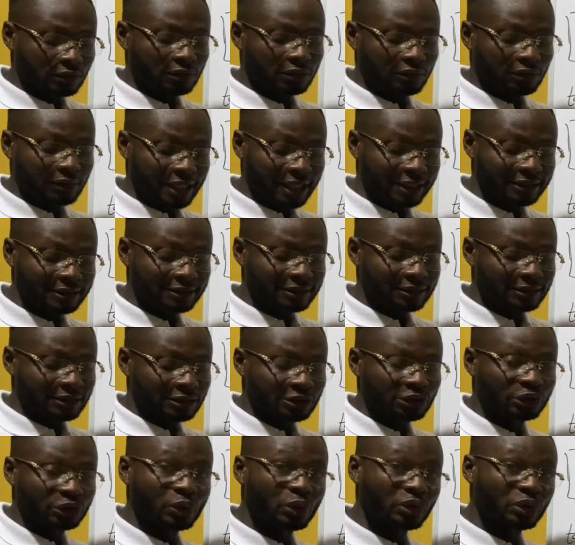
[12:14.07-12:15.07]
right?
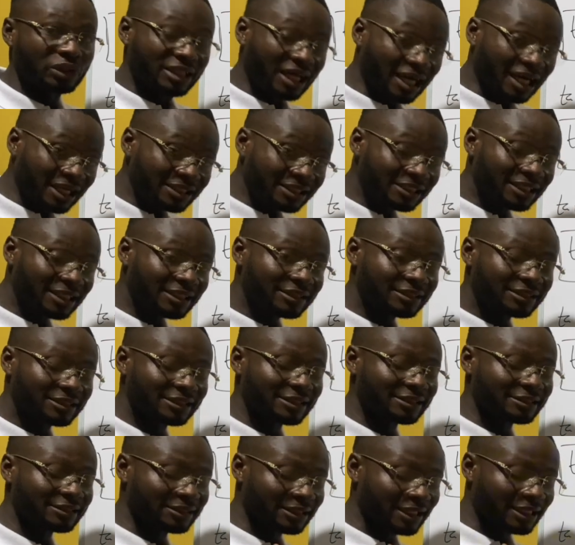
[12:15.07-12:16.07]
So tangent
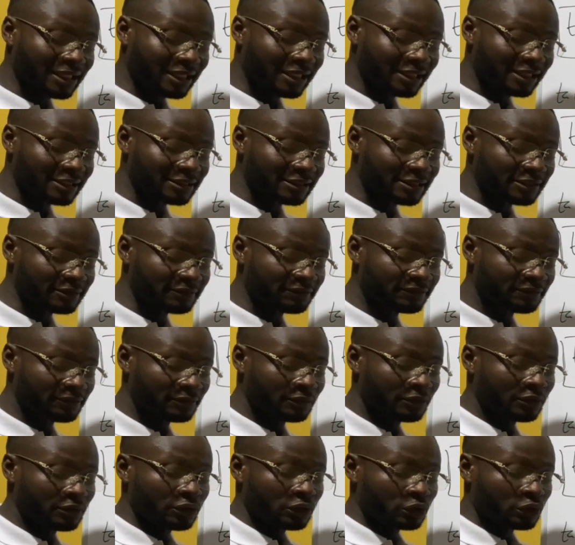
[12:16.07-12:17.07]
is negative.
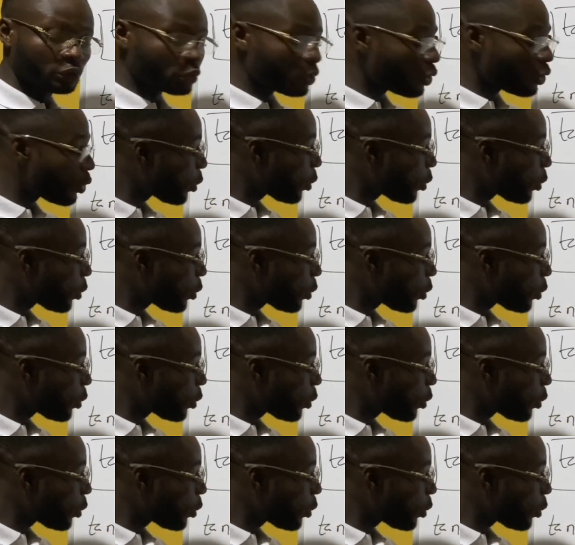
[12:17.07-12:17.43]
So